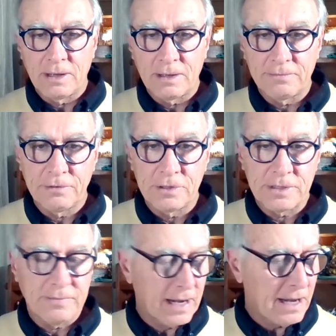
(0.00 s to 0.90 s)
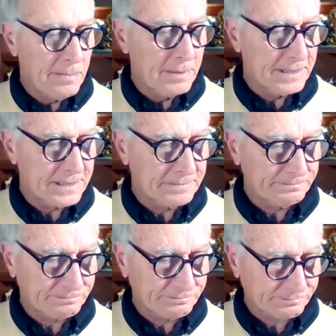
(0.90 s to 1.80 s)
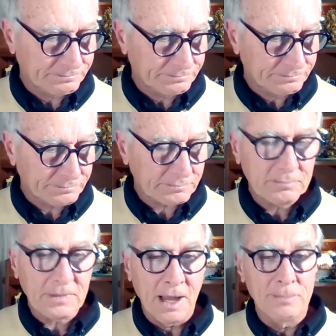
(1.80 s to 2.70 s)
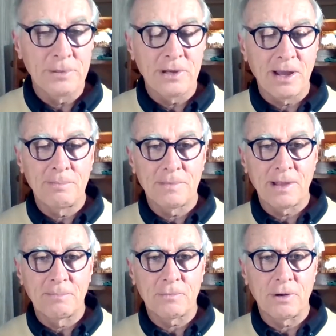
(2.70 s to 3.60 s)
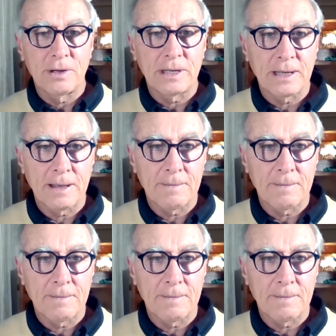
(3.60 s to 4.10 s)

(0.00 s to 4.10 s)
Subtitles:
fruits of our labours. I'm quoting,